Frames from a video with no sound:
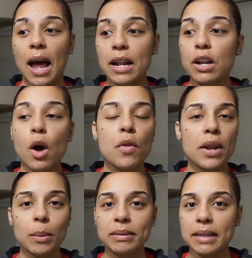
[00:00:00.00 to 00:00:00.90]
I know
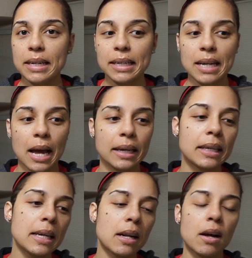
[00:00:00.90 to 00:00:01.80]
that I was eating
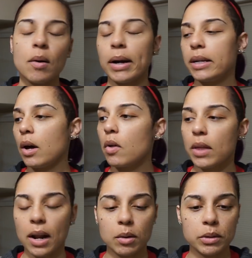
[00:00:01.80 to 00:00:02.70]
non-keto, I know
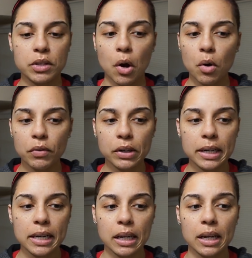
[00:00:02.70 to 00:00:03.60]
that I was
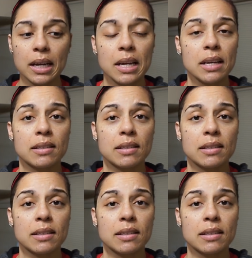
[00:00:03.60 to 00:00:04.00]
overeating.